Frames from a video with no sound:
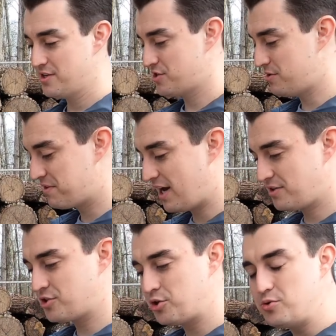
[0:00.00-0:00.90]
So you've
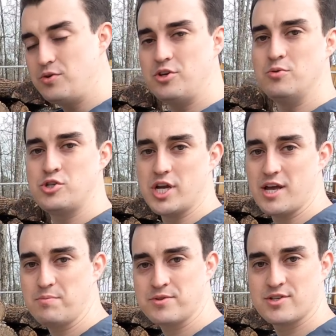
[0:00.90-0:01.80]
got 2
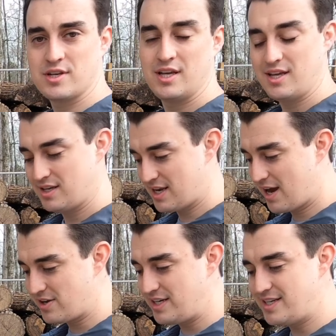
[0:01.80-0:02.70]
U-shapes.
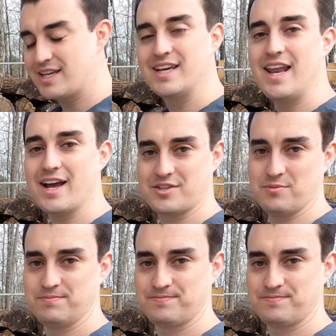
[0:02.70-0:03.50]
Now you need to connect them.